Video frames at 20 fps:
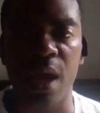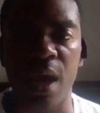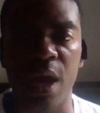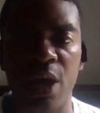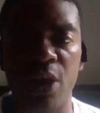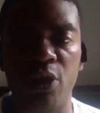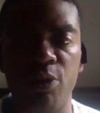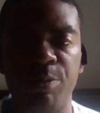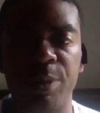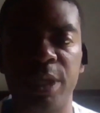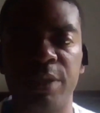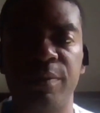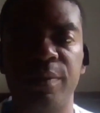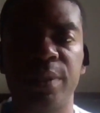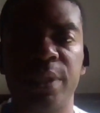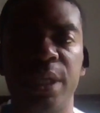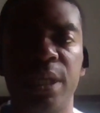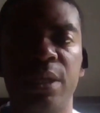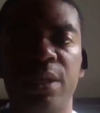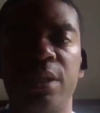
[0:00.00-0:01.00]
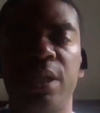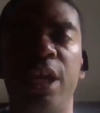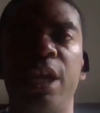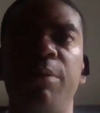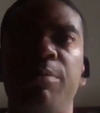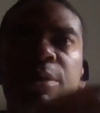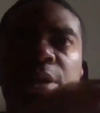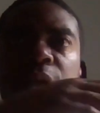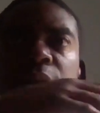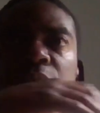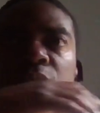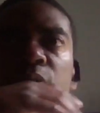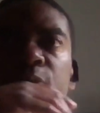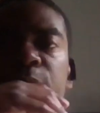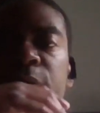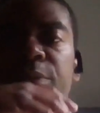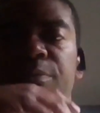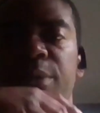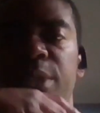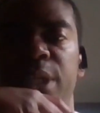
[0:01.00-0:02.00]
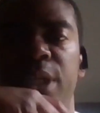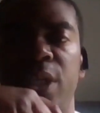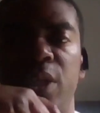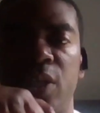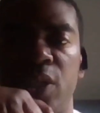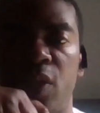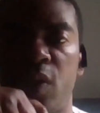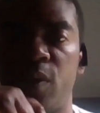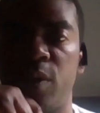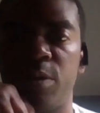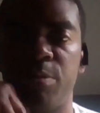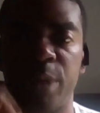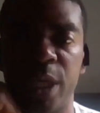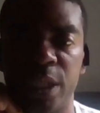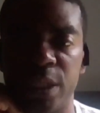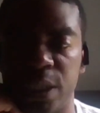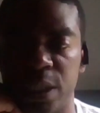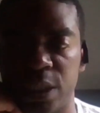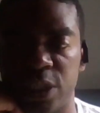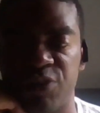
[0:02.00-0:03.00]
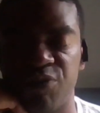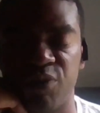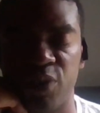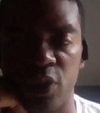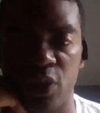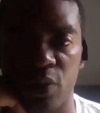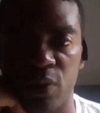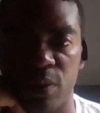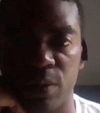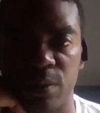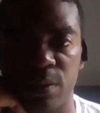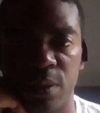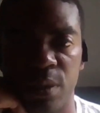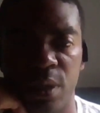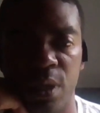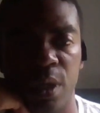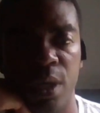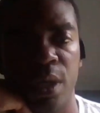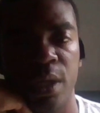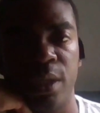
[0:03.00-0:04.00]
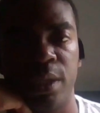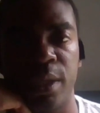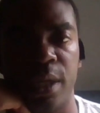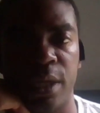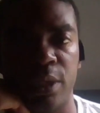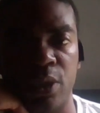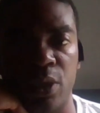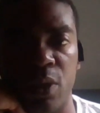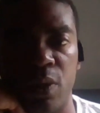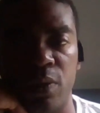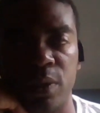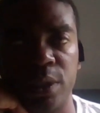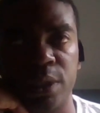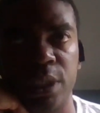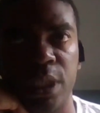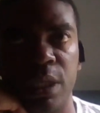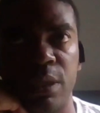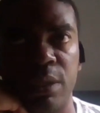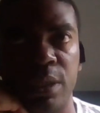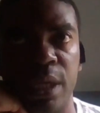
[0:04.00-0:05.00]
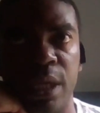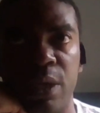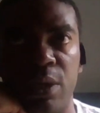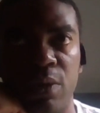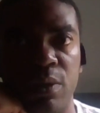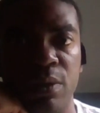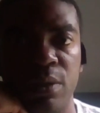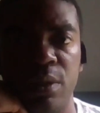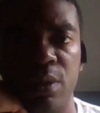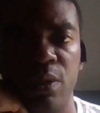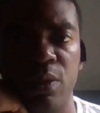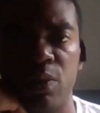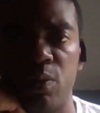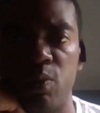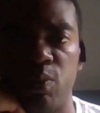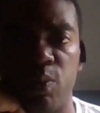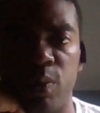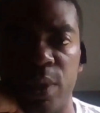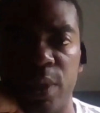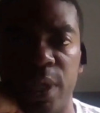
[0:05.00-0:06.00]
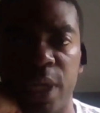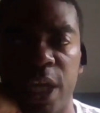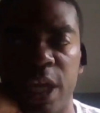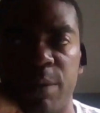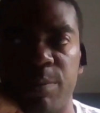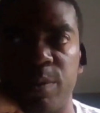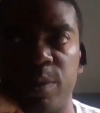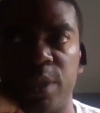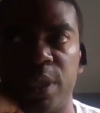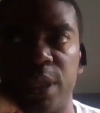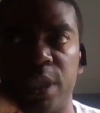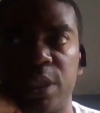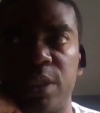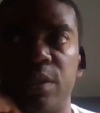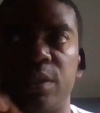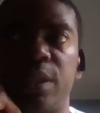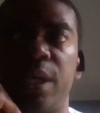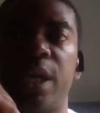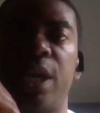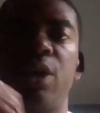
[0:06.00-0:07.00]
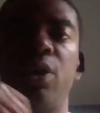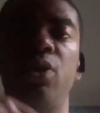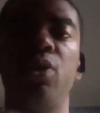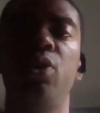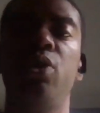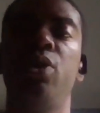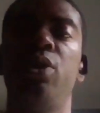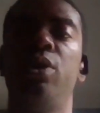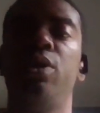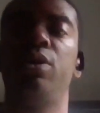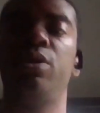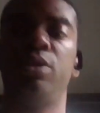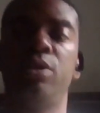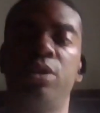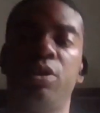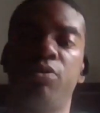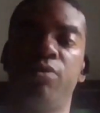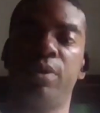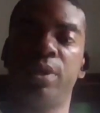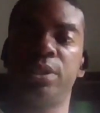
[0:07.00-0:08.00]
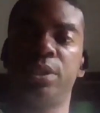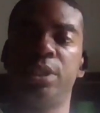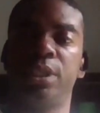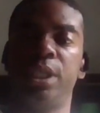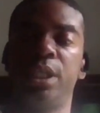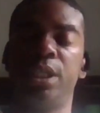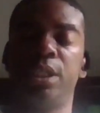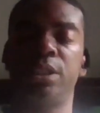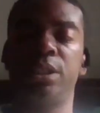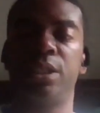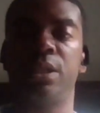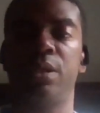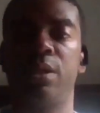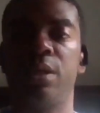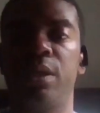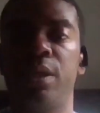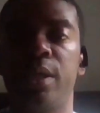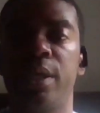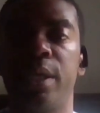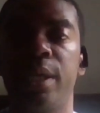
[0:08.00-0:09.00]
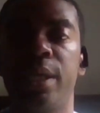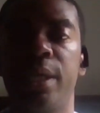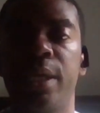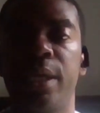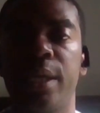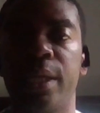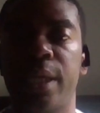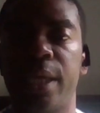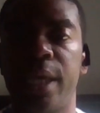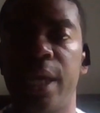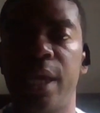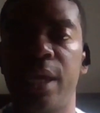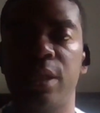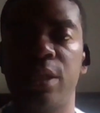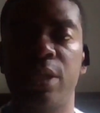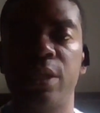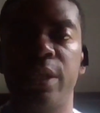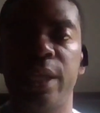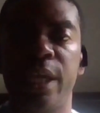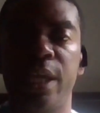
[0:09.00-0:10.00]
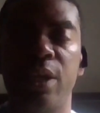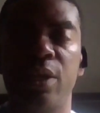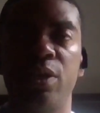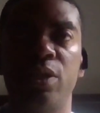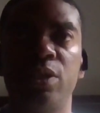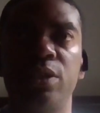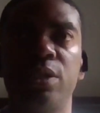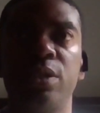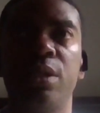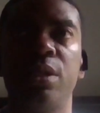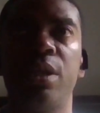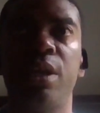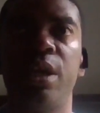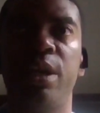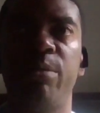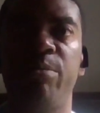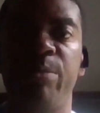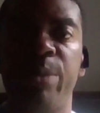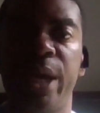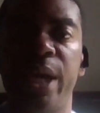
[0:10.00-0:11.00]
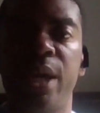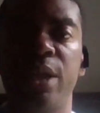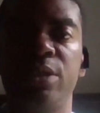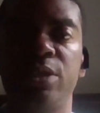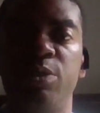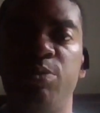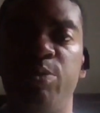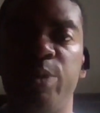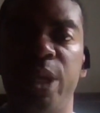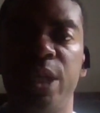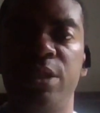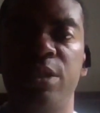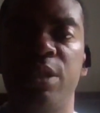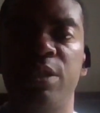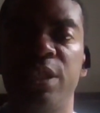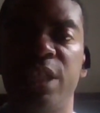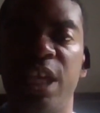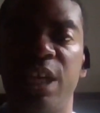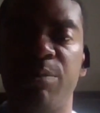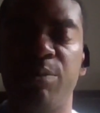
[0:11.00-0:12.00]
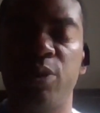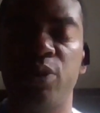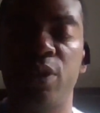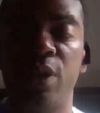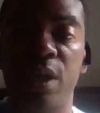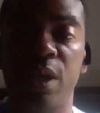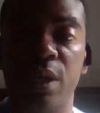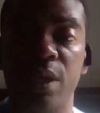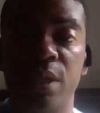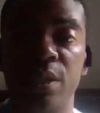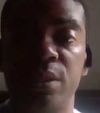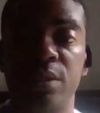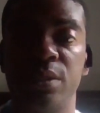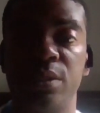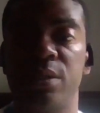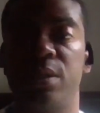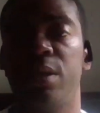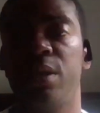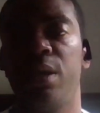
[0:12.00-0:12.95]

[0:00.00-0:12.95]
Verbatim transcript: I hope everything can happen. I hope everything can know about this for sure. Now the Golden State now, what happened is now the question is, can the Lakers come back to beat the Denver Nuggets?